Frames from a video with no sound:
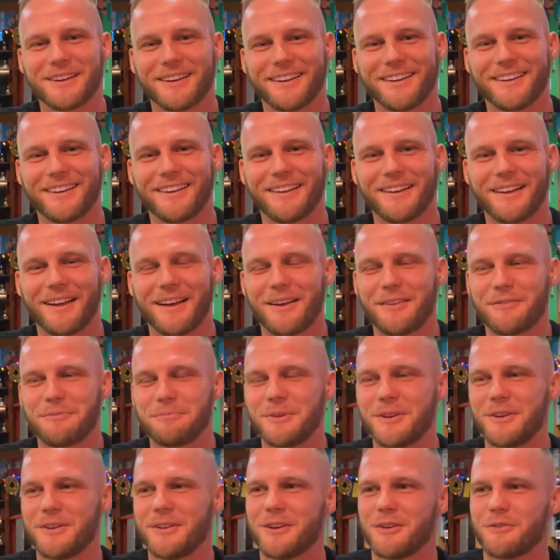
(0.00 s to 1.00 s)
and I've
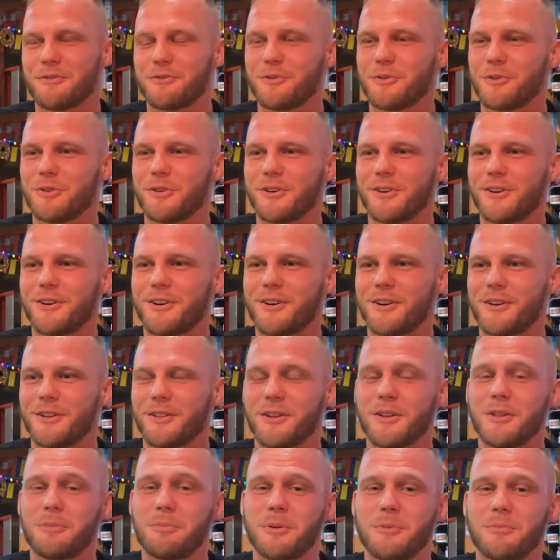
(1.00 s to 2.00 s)
been here for a
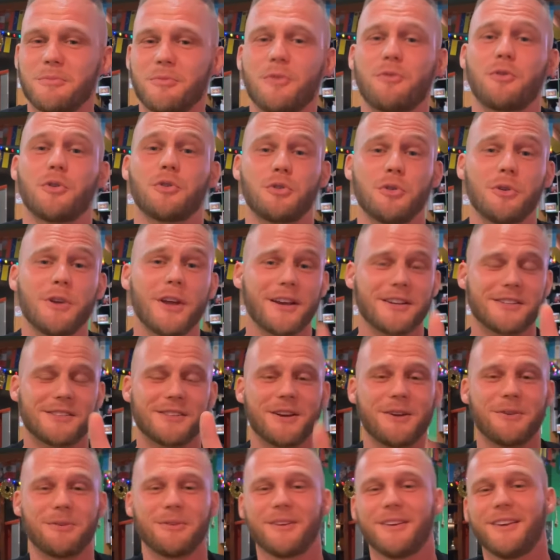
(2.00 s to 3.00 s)
little bit more, for 2 days
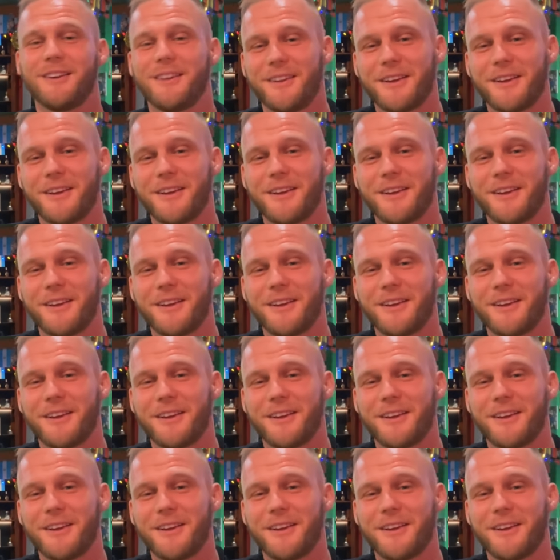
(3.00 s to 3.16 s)
now